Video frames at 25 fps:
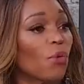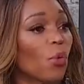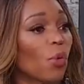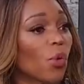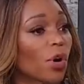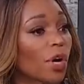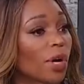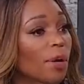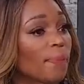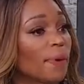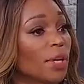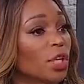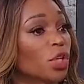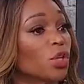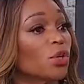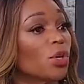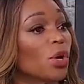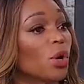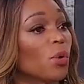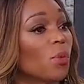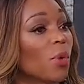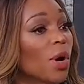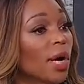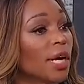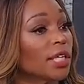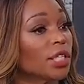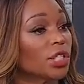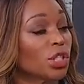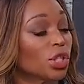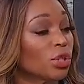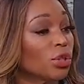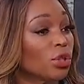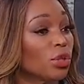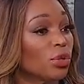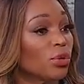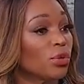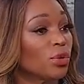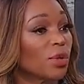for, but you don't want
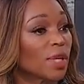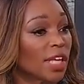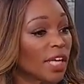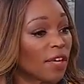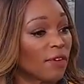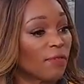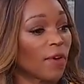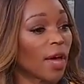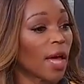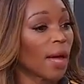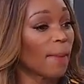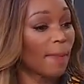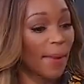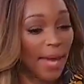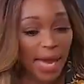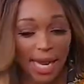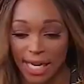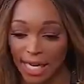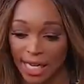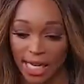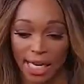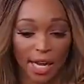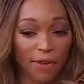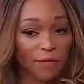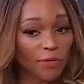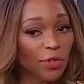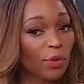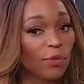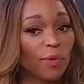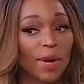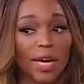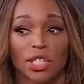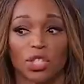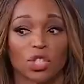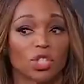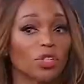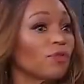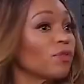to give up any of the
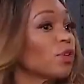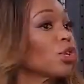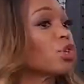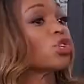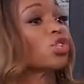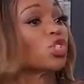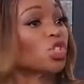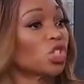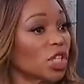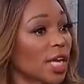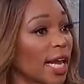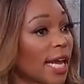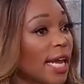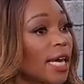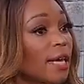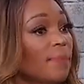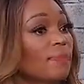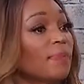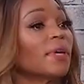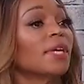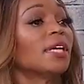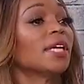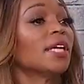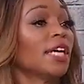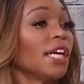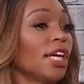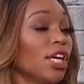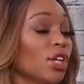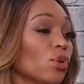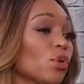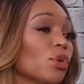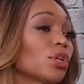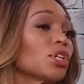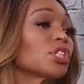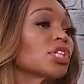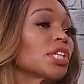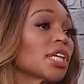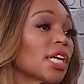rest of your shape in
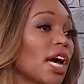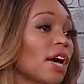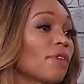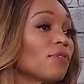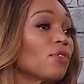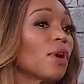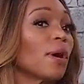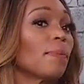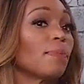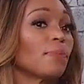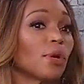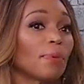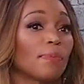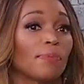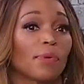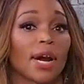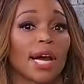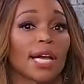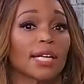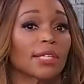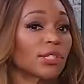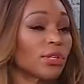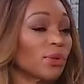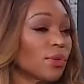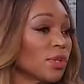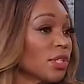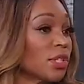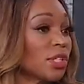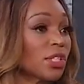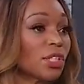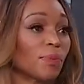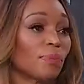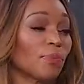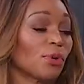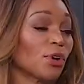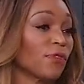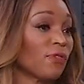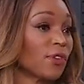order to cover up your breasts, so this is
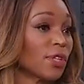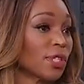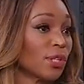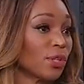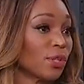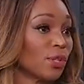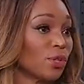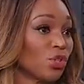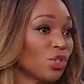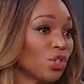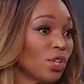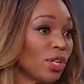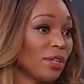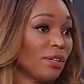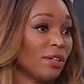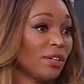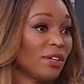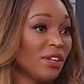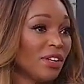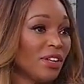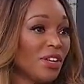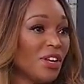the perfect solution.